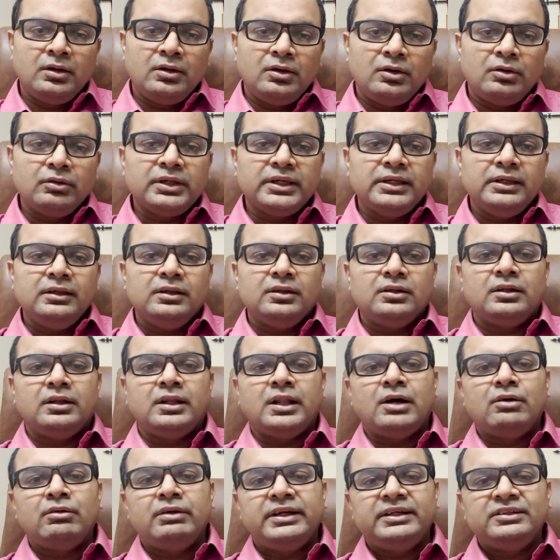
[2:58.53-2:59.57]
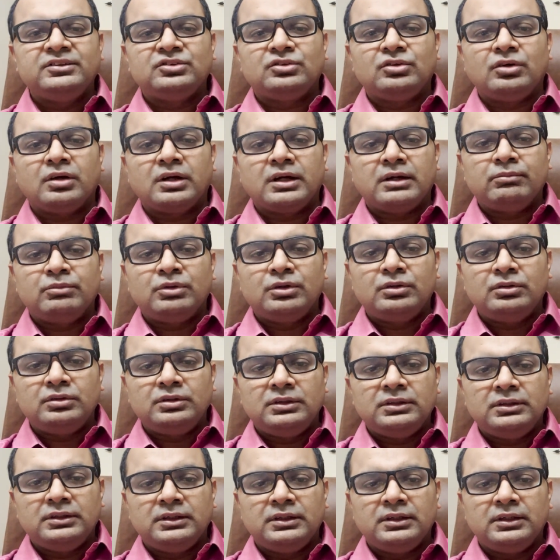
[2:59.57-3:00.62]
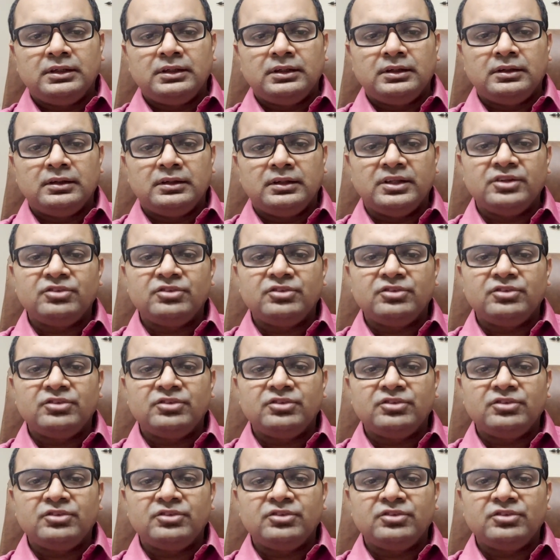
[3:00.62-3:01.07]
Okay, now let's talk about the